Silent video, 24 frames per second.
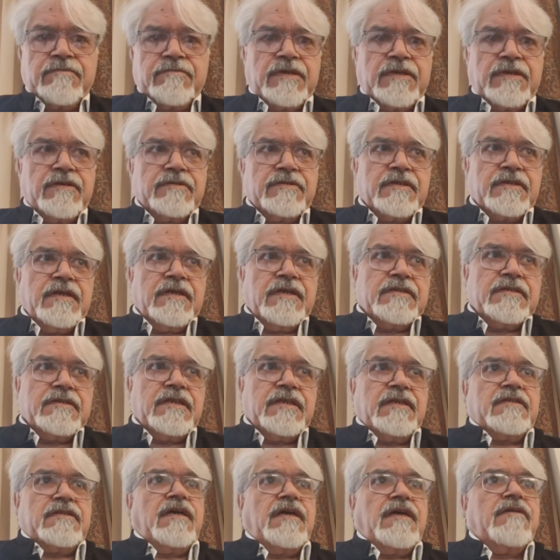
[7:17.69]
because
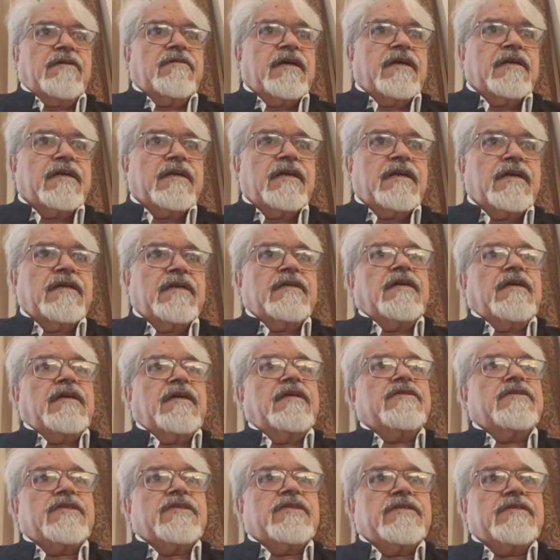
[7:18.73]
she is now earning
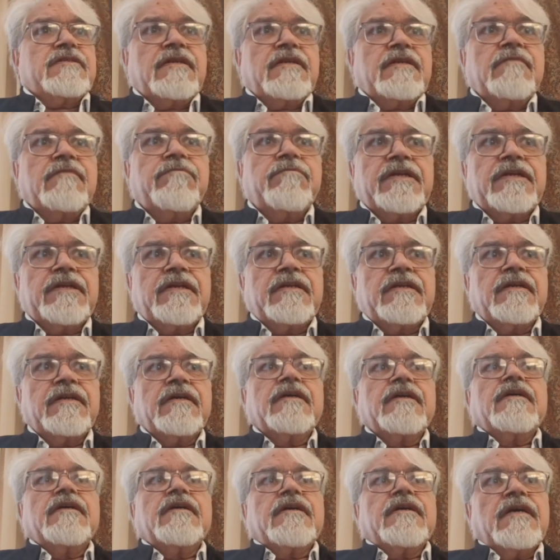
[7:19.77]
and she is independent,
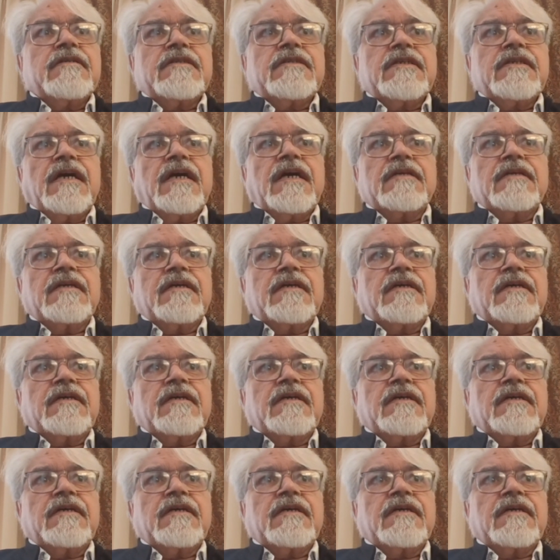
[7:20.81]
and she has